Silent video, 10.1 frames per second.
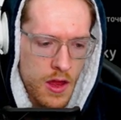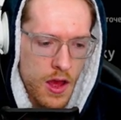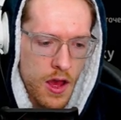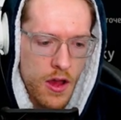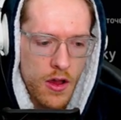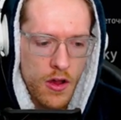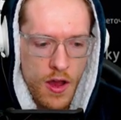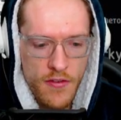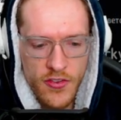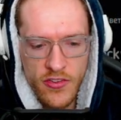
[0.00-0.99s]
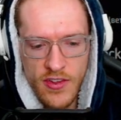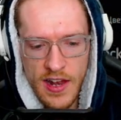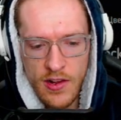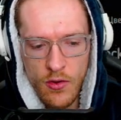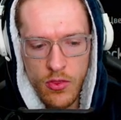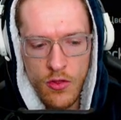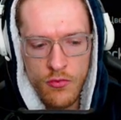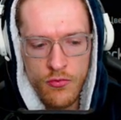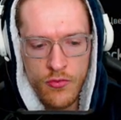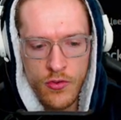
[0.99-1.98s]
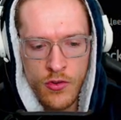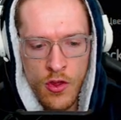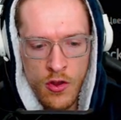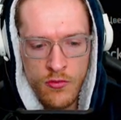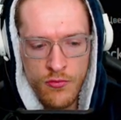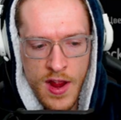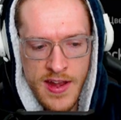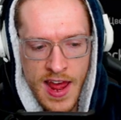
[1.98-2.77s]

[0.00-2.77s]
Oh, after selling all the non-red